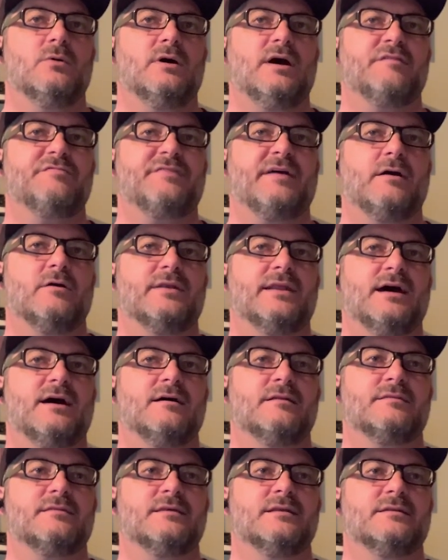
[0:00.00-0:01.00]
found
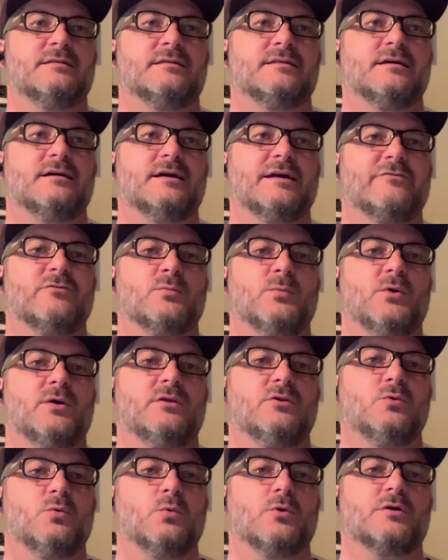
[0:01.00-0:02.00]
out that everyone
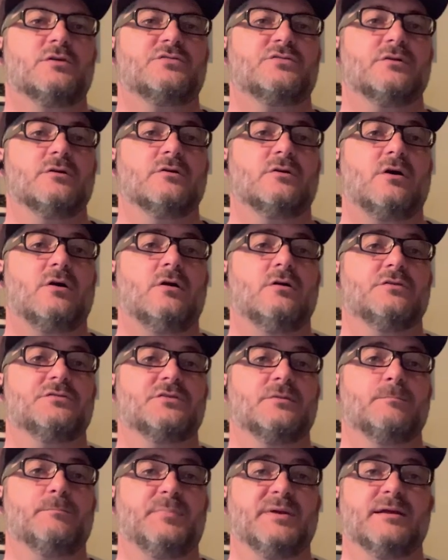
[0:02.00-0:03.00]
who works there calls
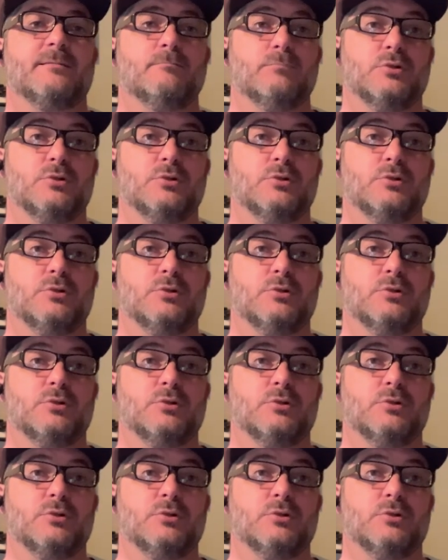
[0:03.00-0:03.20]
it Big